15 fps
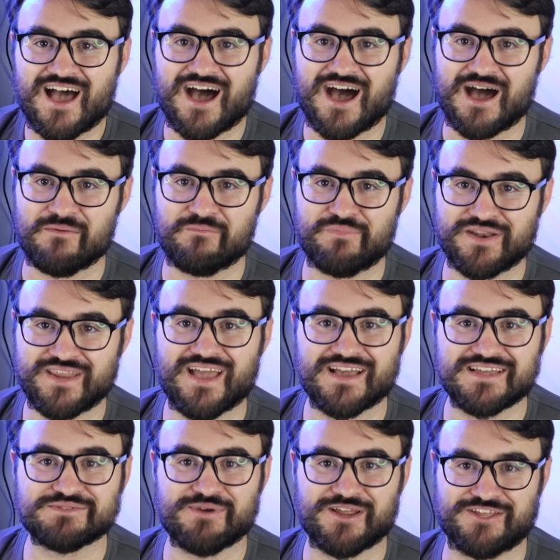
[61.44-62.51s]
But
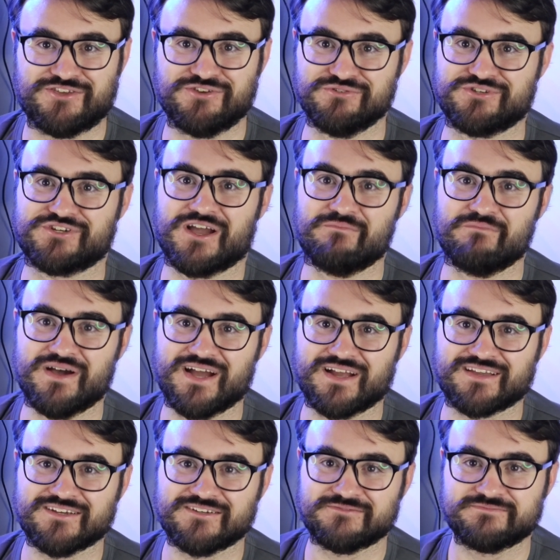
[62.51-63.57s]
yeah, he's made a huge
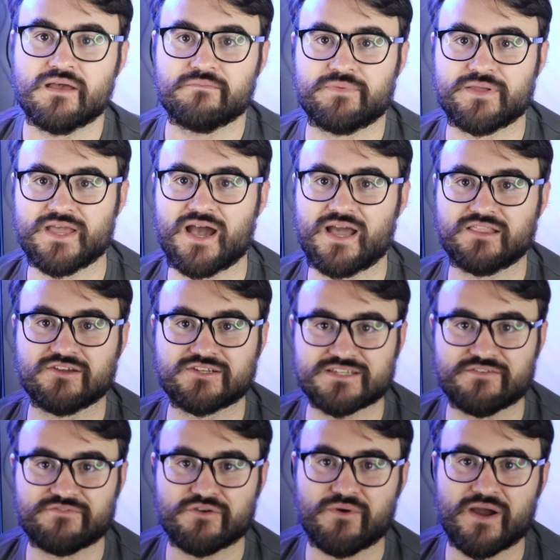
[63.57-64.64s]
comeback. But yeah, I looked
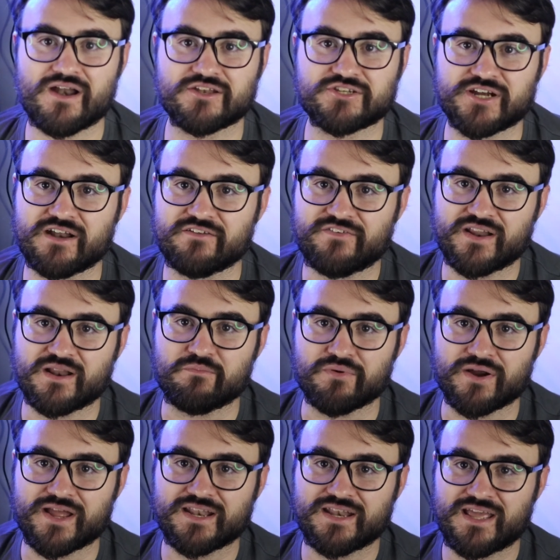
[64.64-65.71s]
everywhere to try to find a
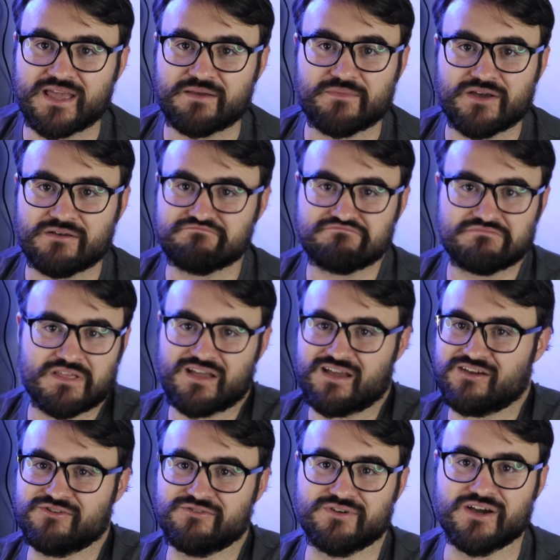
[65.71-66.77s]
brand name.
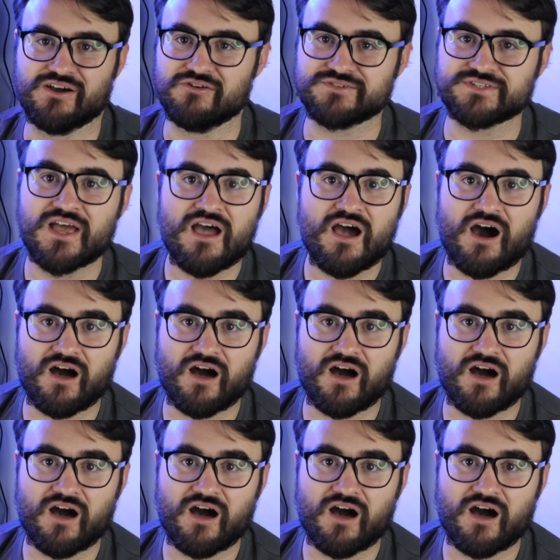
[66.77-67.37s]
Who knows?